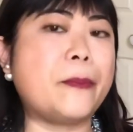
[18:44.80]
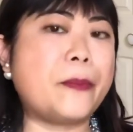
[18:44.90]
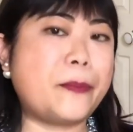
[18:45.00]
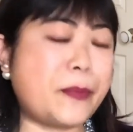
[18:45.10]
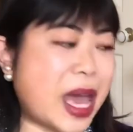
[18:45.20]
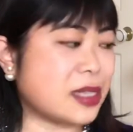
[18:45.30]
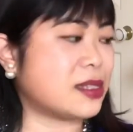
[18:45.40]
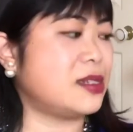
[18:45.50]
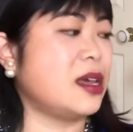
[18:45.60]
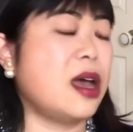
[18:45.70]

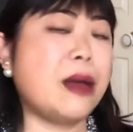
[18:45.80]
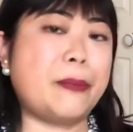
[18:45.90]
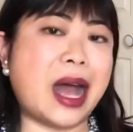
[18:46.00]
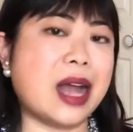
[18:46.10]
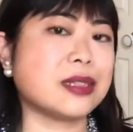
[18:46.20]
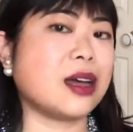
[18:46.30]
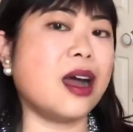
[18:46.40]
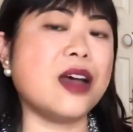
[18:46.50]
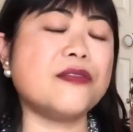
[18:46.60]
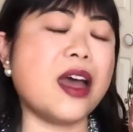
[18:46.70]
best bags I
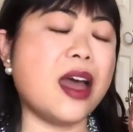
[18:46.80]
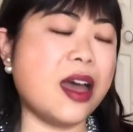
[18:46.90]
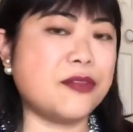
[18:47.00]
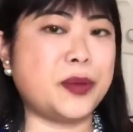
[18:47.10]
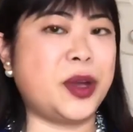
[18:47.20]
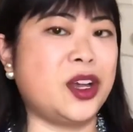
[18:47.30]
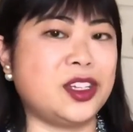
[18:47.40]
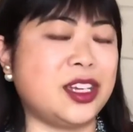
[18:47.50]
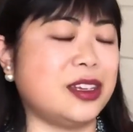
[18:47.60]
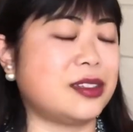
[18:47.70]
have ever
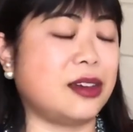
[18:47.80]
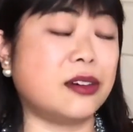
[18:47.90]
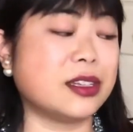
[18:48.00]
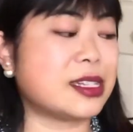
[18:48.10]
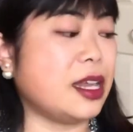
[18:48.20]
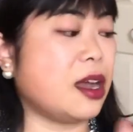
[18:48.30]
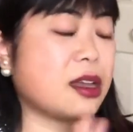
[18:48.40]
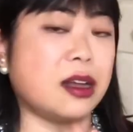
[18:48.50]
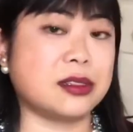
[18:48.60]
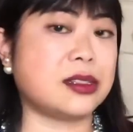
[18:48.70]
purchased. Honestly, I
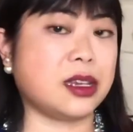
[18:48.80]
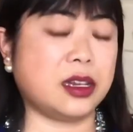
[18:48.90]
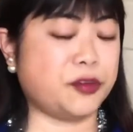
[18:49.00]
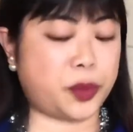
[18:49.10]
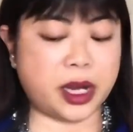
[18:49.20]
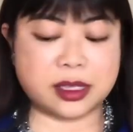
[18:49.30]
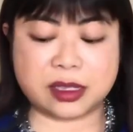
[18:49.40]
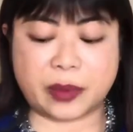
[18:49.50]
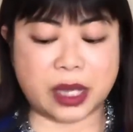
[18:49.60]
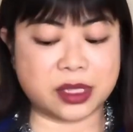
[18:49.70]
can't sing enough praises
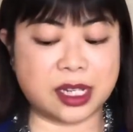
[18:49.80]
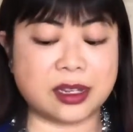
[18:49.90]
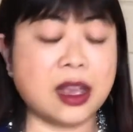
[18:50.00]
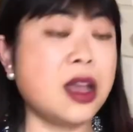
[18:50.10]
about it.